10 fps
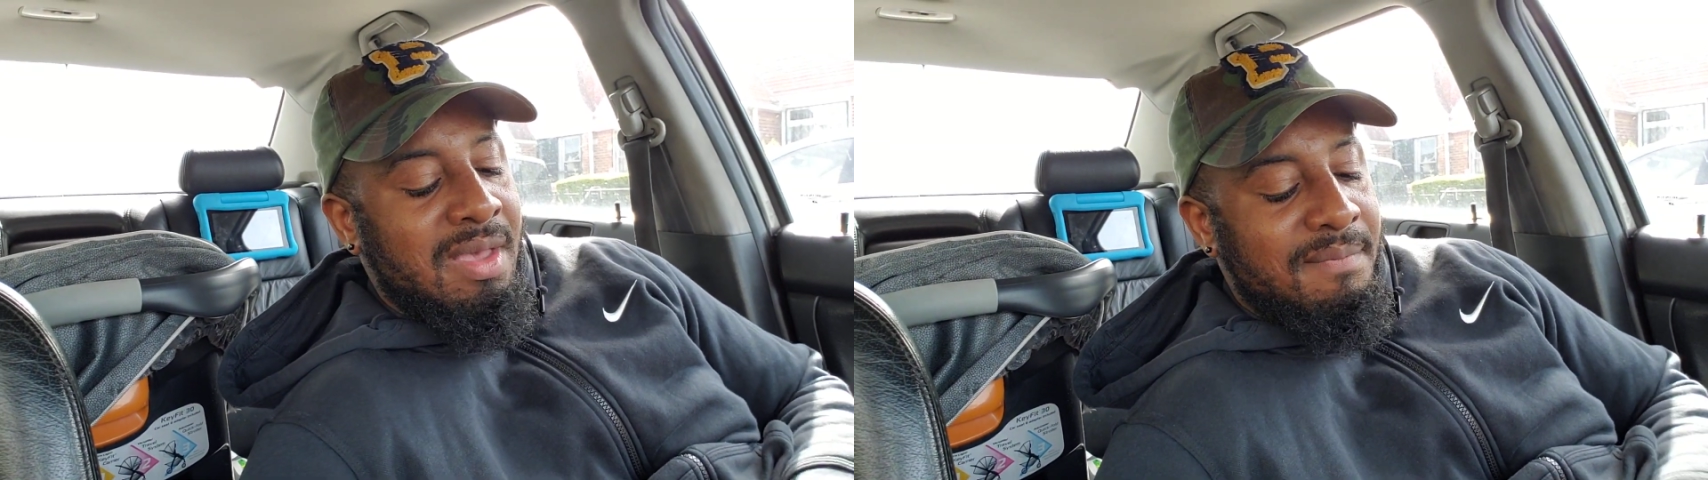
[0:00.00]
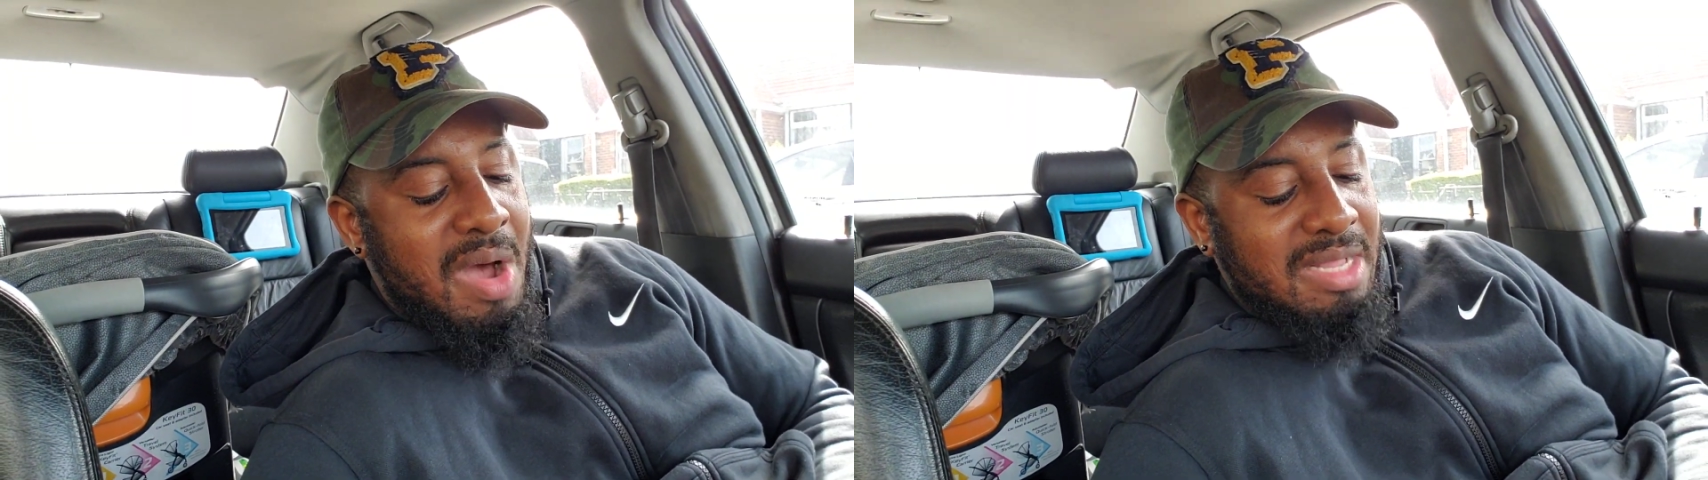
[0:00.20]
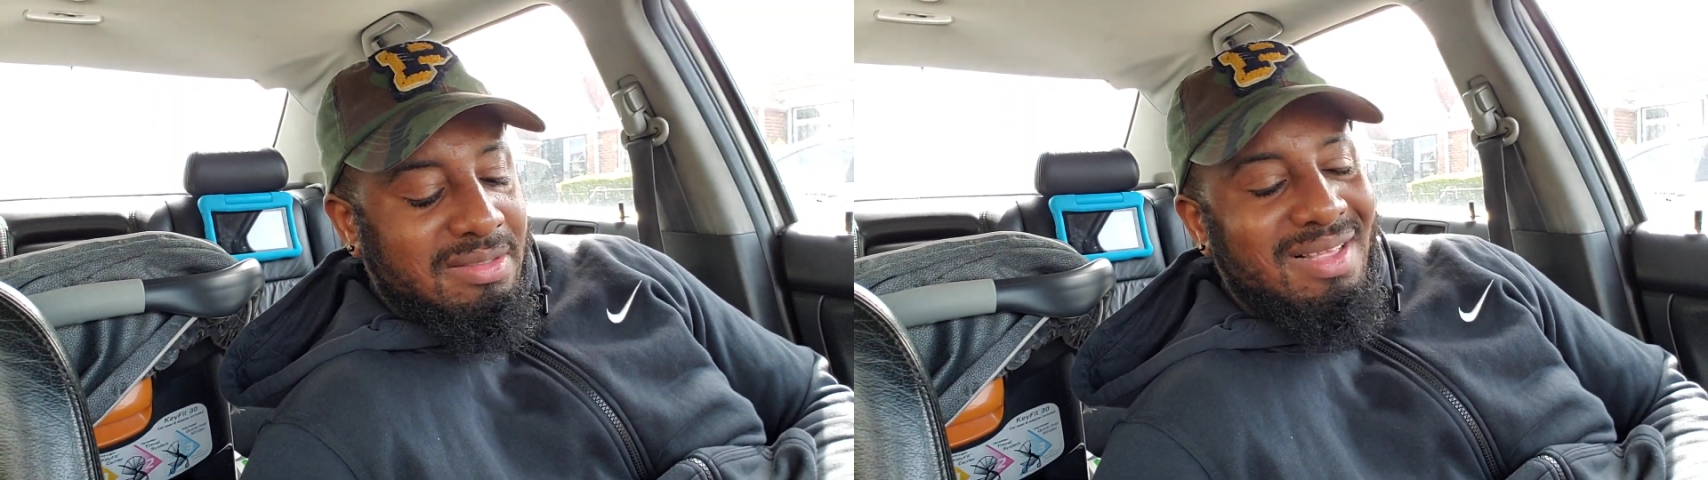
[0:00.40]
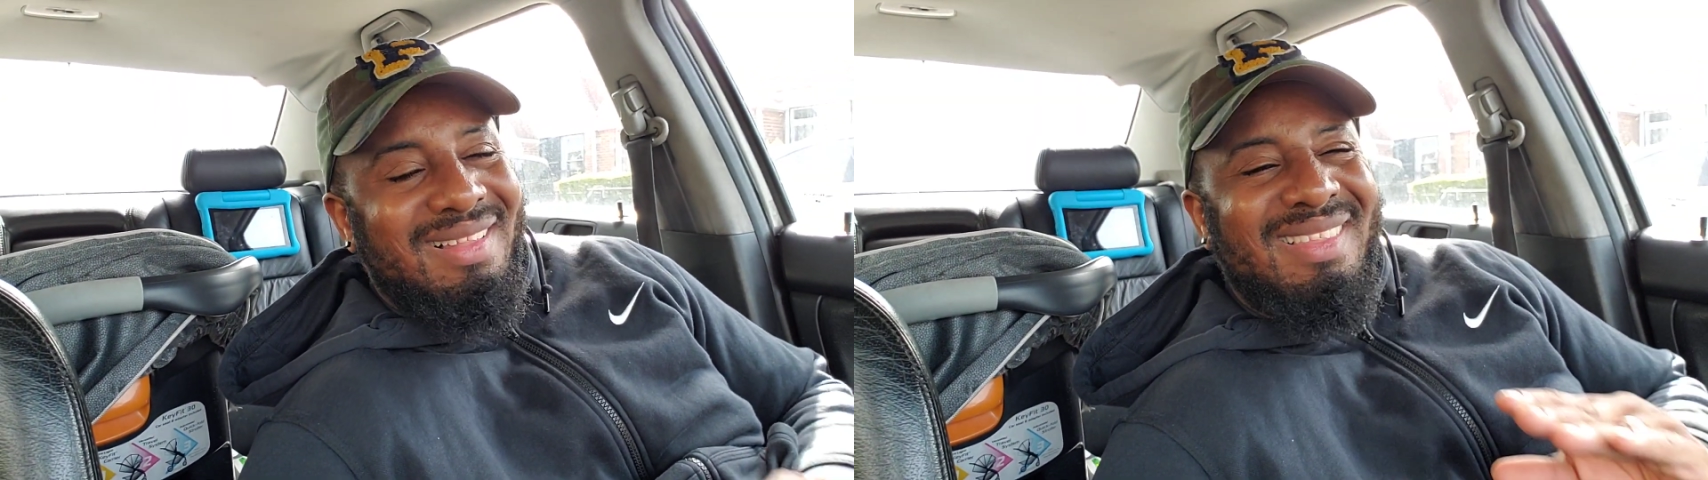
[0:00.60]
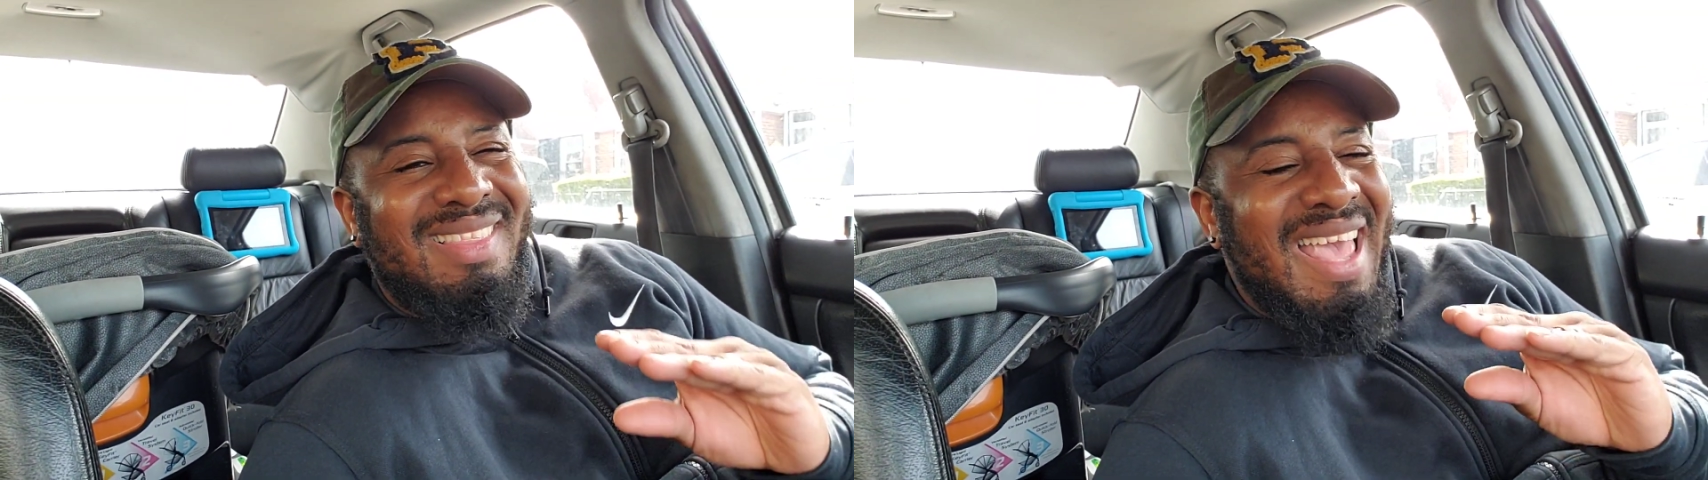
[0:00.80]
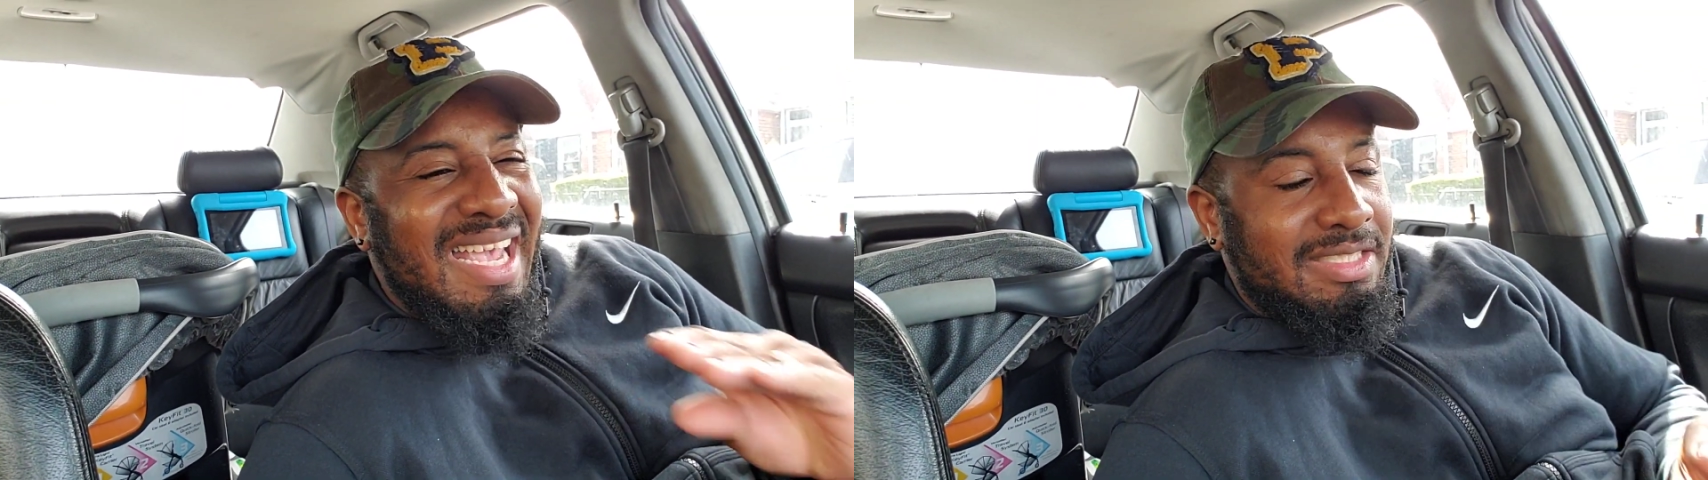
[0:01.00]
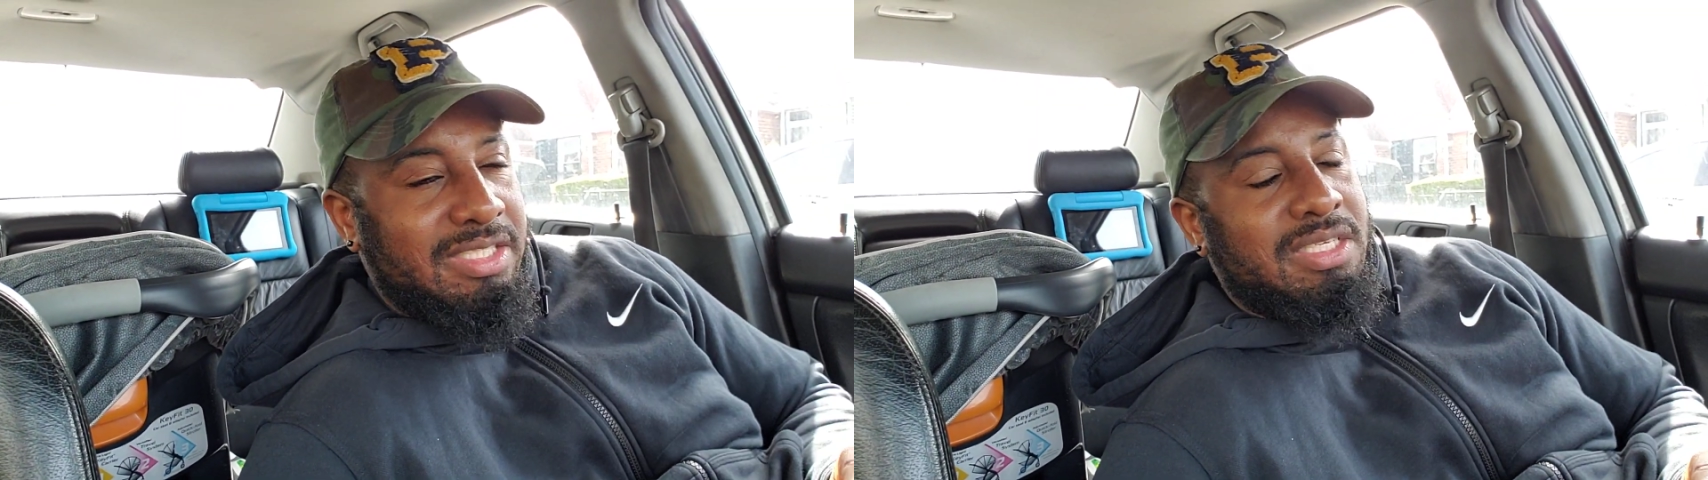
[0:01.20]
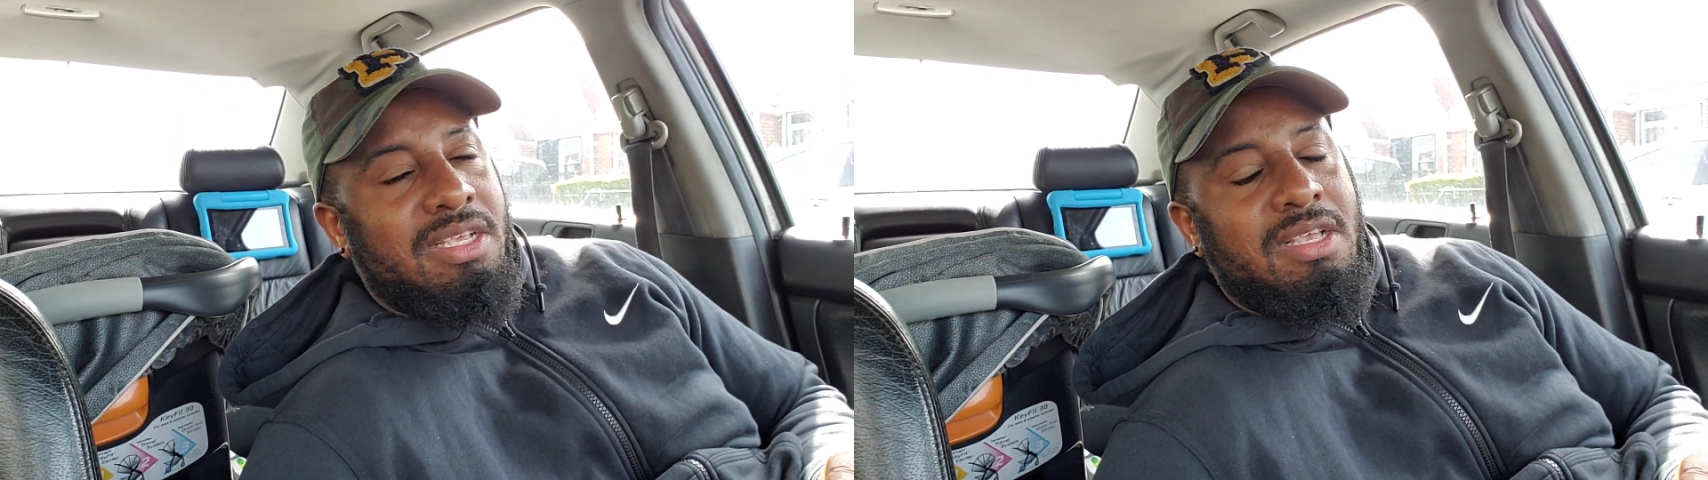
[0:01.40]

But late,